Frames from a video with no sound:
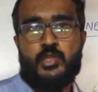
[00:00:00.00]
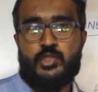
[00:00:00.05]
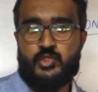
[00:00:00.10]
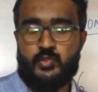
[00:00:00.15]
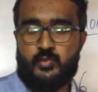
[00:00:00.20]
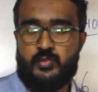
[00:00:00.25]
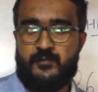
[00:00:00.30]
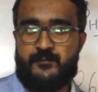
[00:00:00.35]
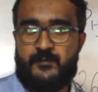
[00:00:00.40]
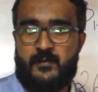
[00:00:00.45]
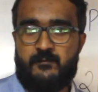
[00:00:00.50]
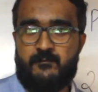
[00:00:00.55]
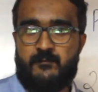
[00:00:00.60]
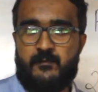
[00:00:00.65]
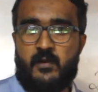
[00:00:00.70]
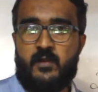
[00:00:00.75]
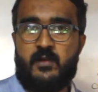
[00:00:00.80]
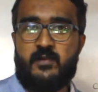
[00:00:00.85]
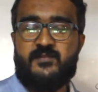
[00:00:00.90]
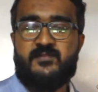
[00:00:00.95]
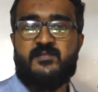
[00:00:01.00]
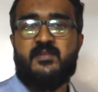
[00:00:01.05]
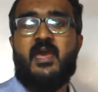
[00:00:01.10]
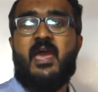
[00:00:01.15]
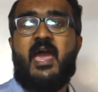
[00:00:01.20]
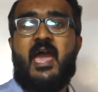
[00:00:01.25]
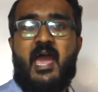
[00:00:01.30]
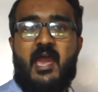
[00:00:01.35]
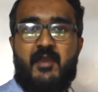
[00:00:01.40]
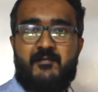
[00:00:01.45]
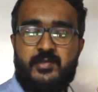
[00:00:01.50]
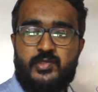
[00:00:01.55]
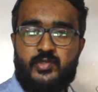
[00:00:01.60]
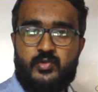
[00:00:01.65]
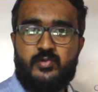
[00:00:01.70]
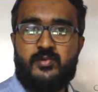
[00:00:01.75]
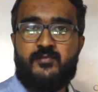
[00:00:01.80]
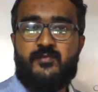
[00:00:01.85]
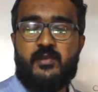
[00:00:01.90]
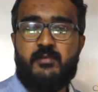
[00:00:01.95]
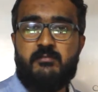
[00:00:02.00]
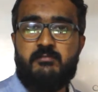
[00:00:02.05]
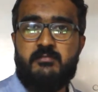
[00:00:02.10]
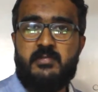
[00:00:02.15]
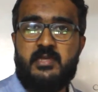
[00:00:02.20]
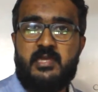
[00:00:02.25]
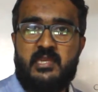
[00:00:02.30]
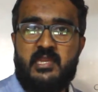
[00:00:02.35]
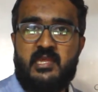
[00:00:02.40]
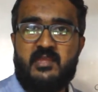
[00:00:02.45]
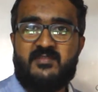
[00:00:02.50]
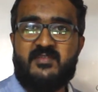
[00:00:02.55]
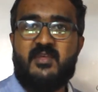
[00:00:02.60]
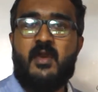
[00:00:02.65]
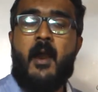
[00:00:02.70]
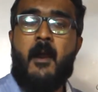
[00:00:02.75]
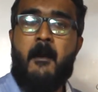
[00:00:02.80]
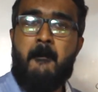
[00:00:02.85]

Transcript: 2 different words having 2 different meanings,